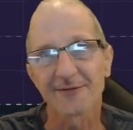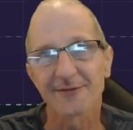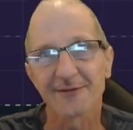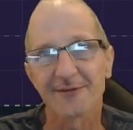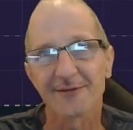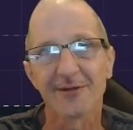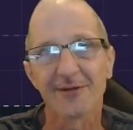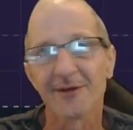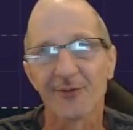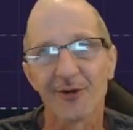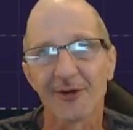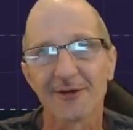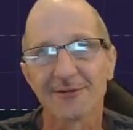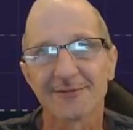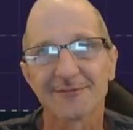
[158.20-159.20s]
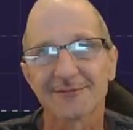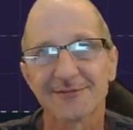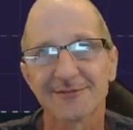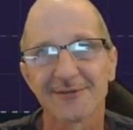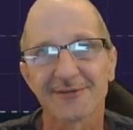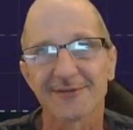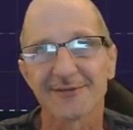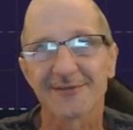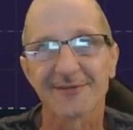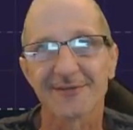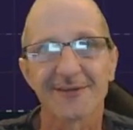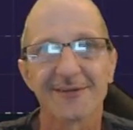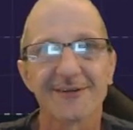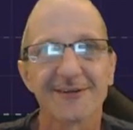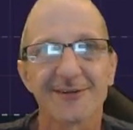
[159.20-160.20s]
to deliver is just
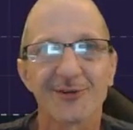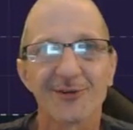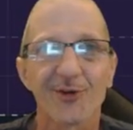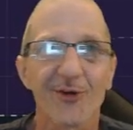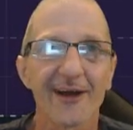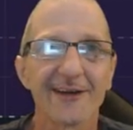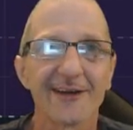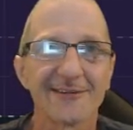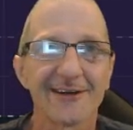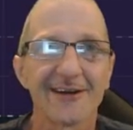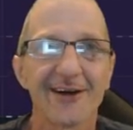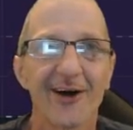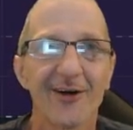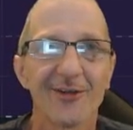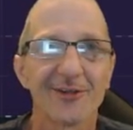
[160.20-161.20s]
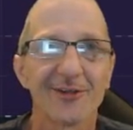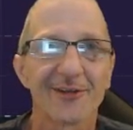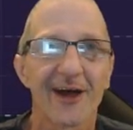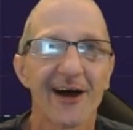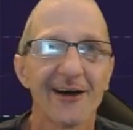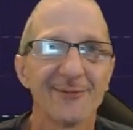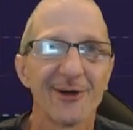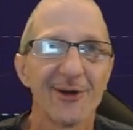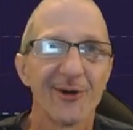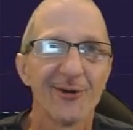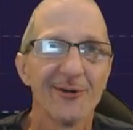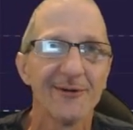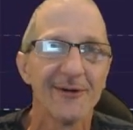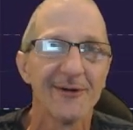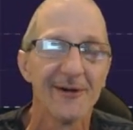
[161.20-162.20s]
crazy all the time,
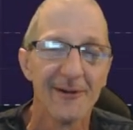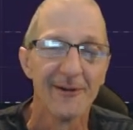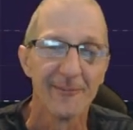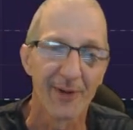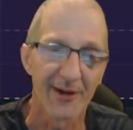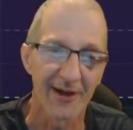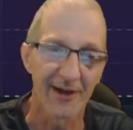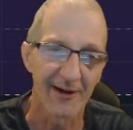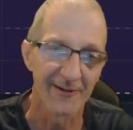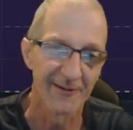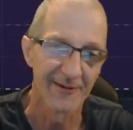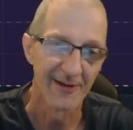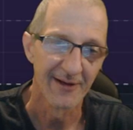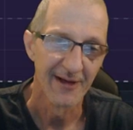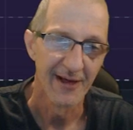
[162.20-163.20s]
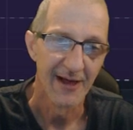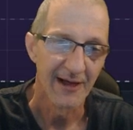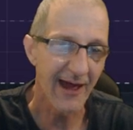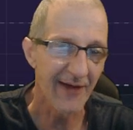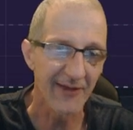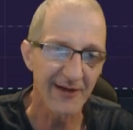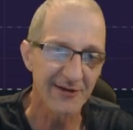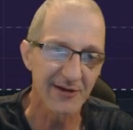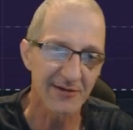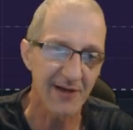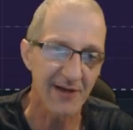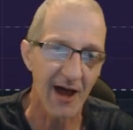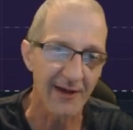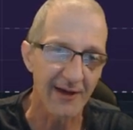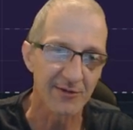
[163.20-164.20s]
but yeah, they just
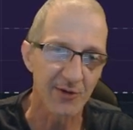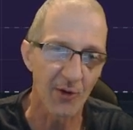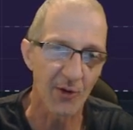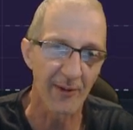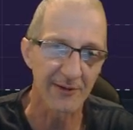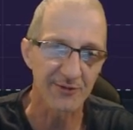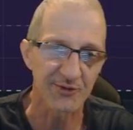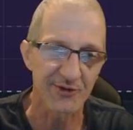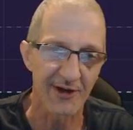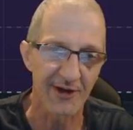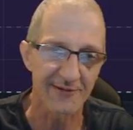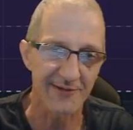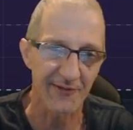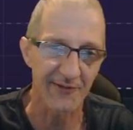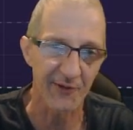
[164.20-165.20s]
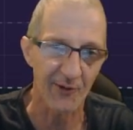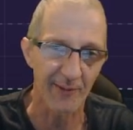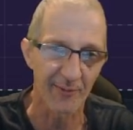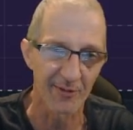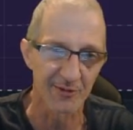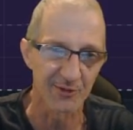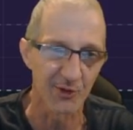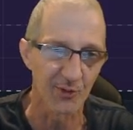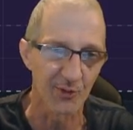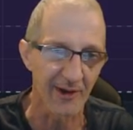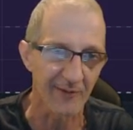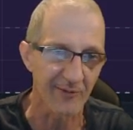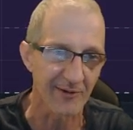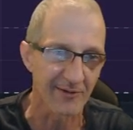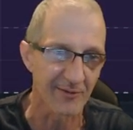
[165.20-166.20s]
hide so much shit that they're able to do
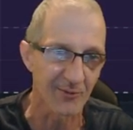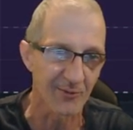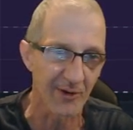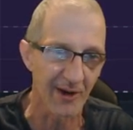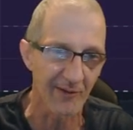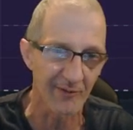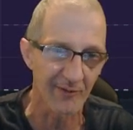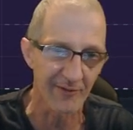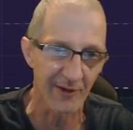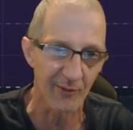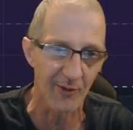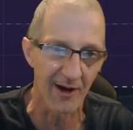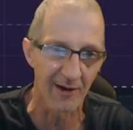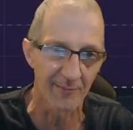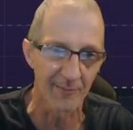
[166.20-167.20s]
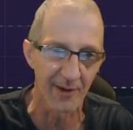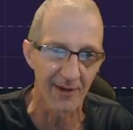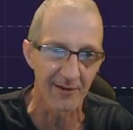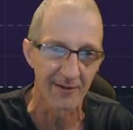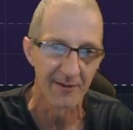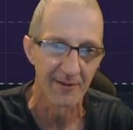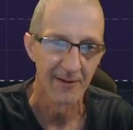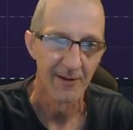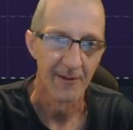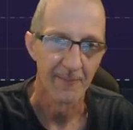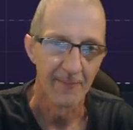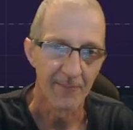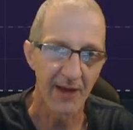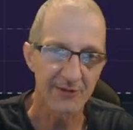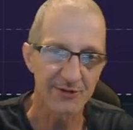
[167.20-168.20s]
whatever they want. But
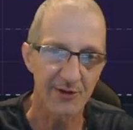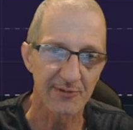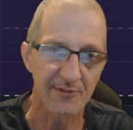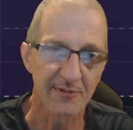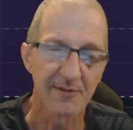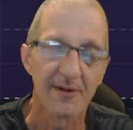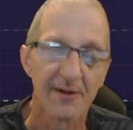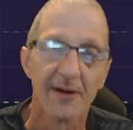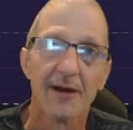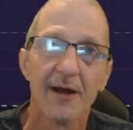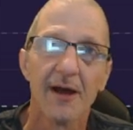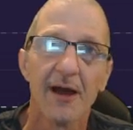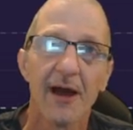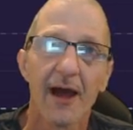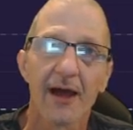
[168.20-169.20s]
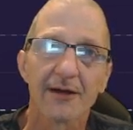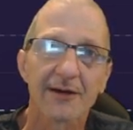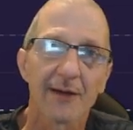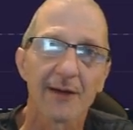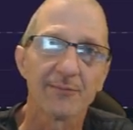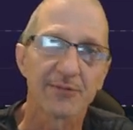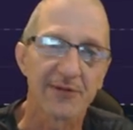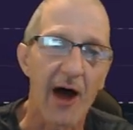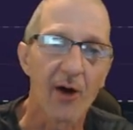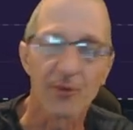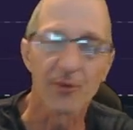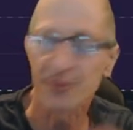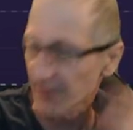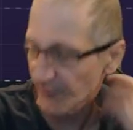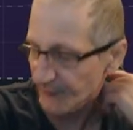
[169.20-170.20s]
it comes down
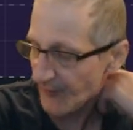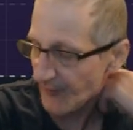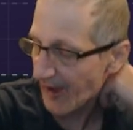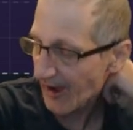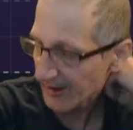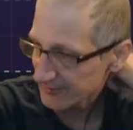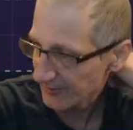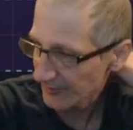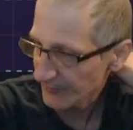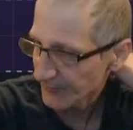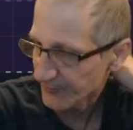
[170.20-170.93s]
to the fact of,